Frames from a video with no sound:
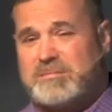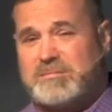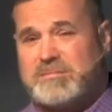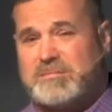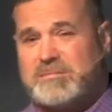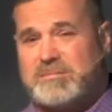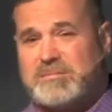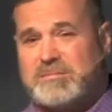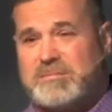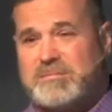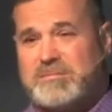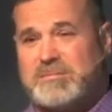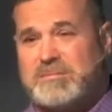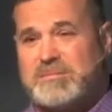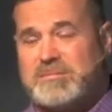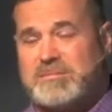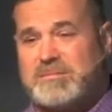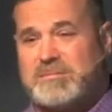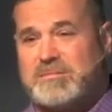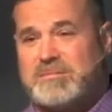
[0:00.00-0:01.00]

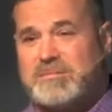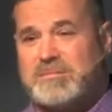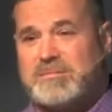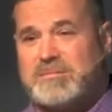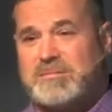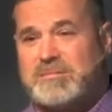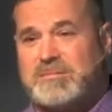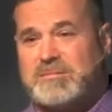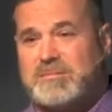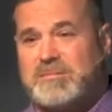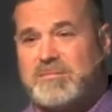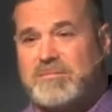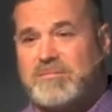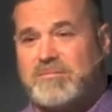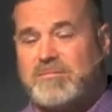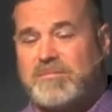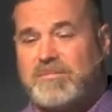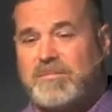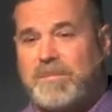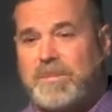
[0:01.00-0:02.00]

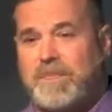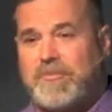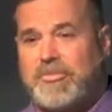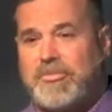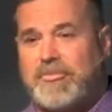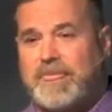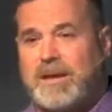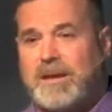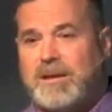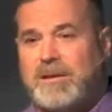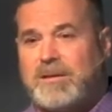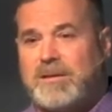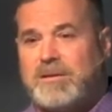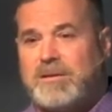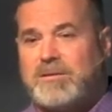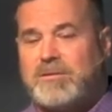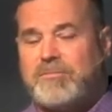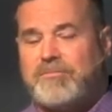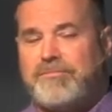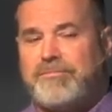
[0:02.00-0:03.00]
[no speech]